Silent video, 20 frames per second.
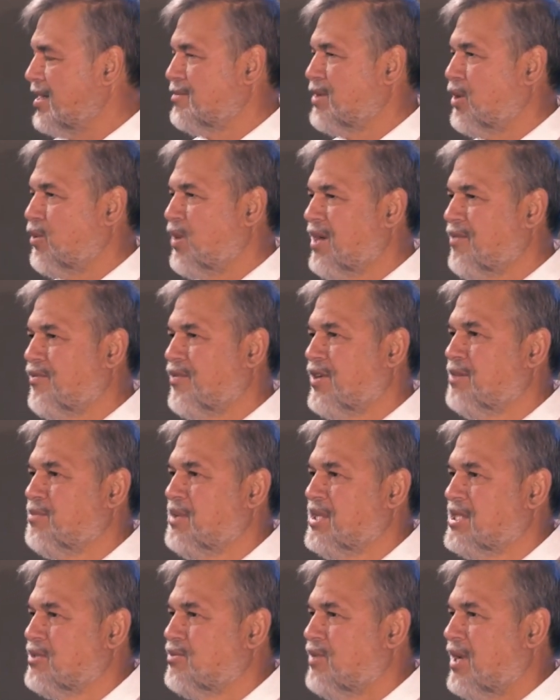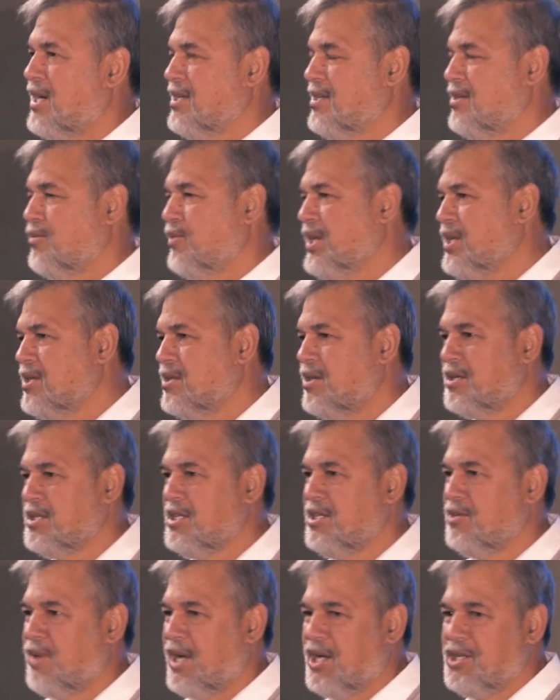And my wife phoned me and said, where are
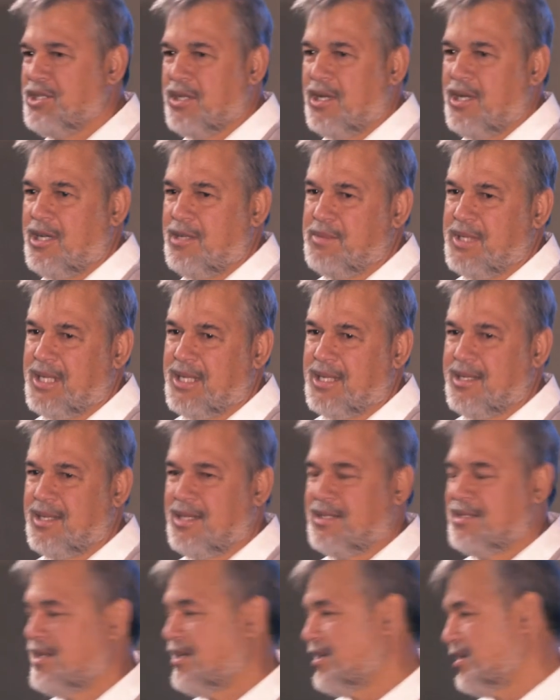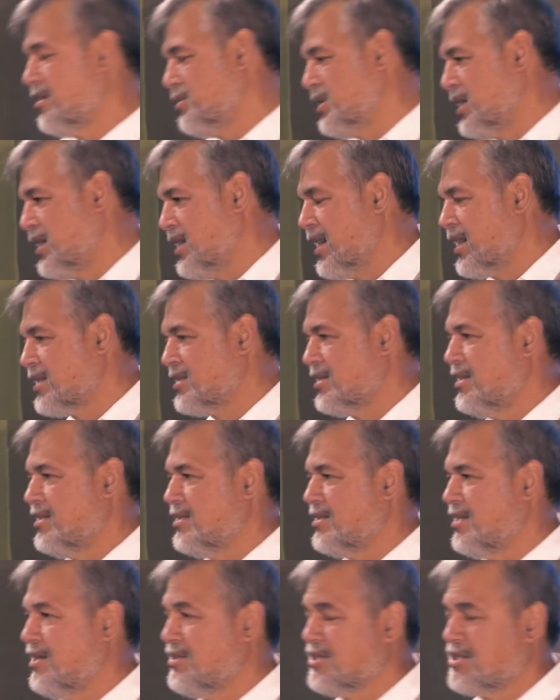you? Why aren't you home yet? And I told her I'm under
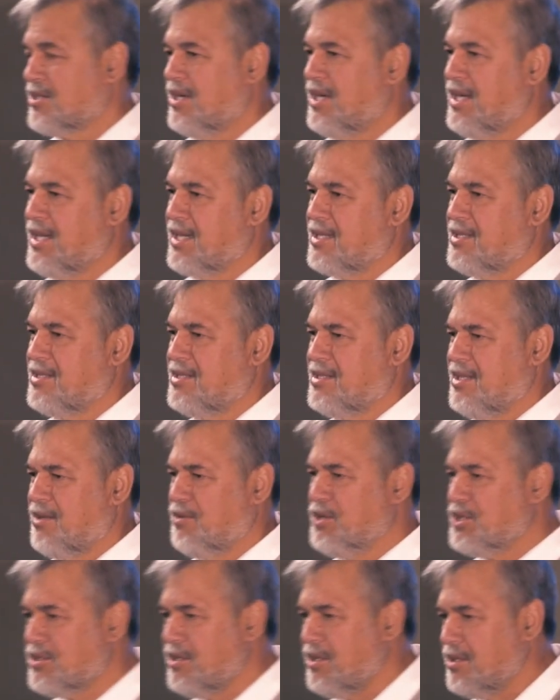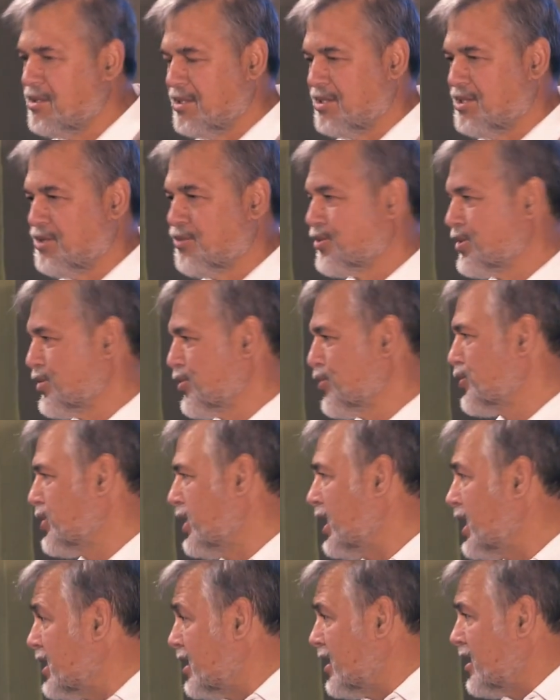accident, and I was crying, and she said, what's wrong? And she thought
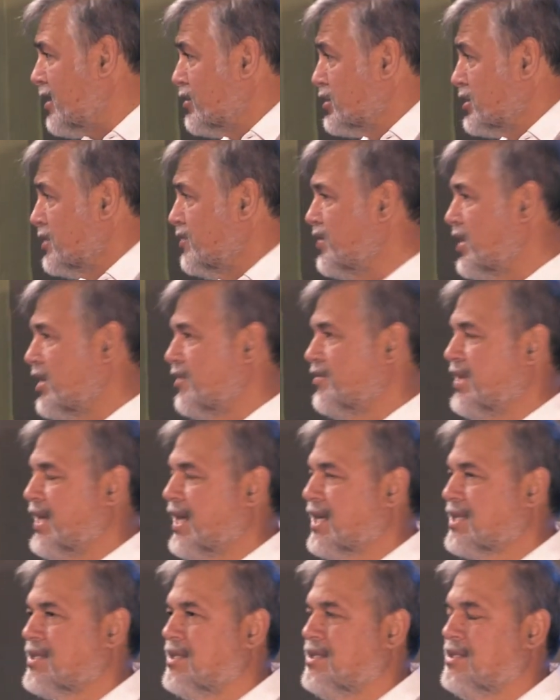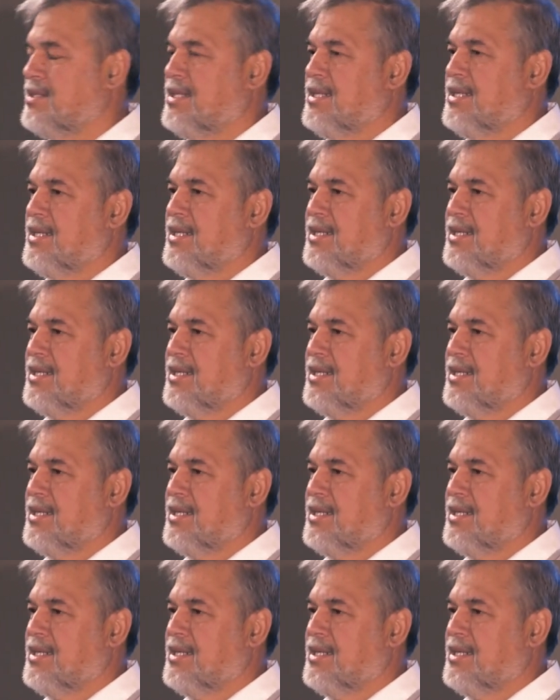I was involved in the accident.